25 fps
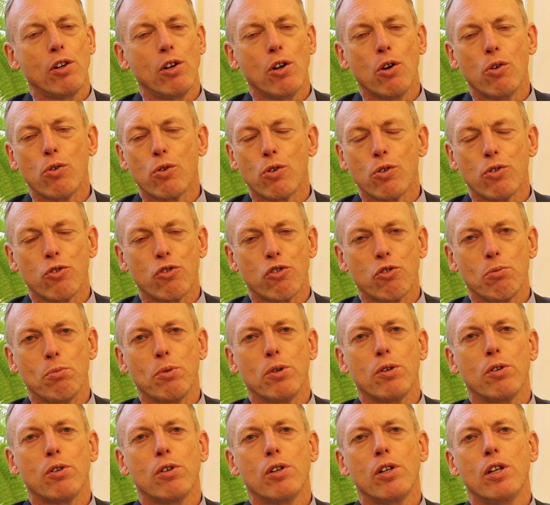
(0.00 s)
local,
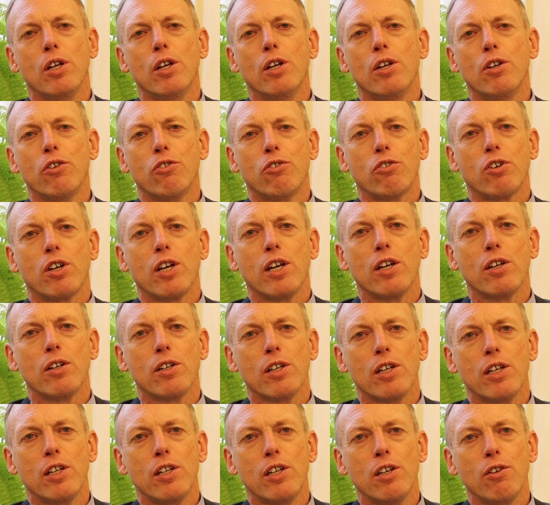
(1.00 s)

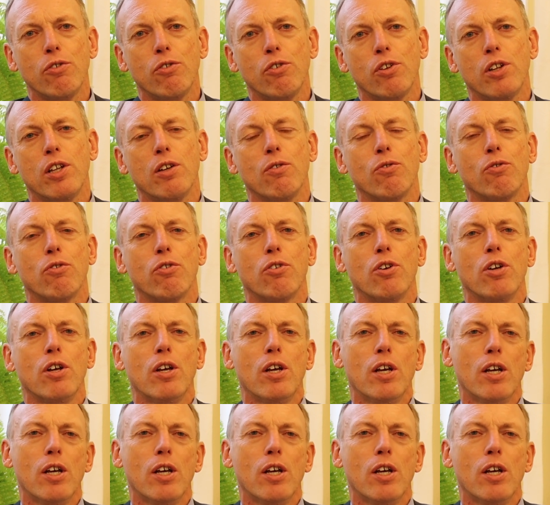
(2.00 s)
small-scale initiatives,